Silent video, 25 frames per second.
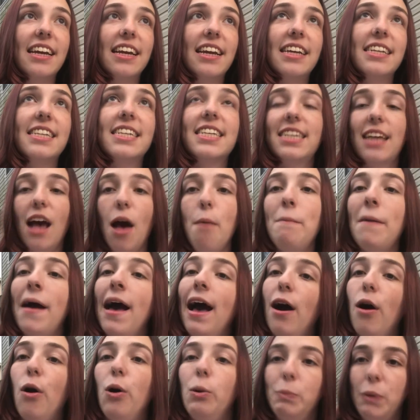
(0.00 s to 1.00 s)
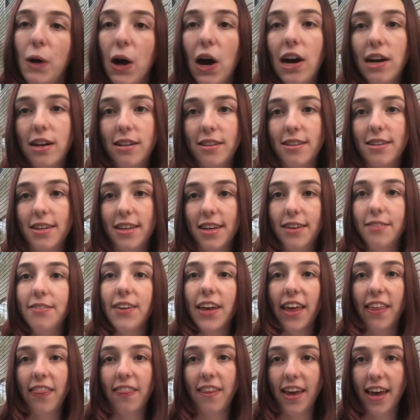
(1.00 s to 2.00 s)
is somehow positive
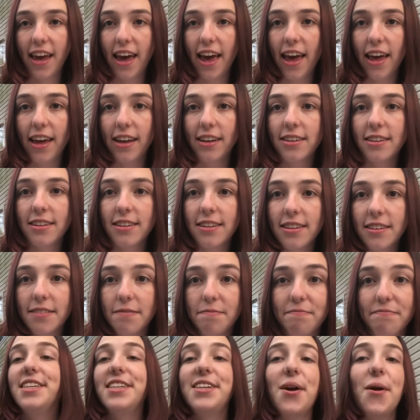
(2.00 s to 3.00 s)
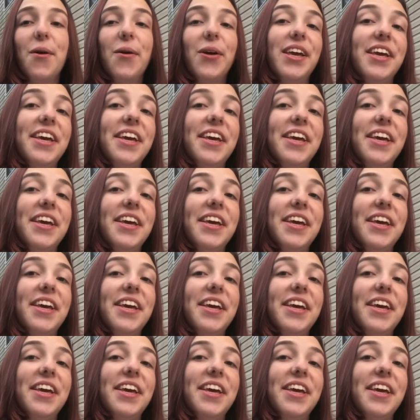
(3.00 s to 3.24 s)
in the end. So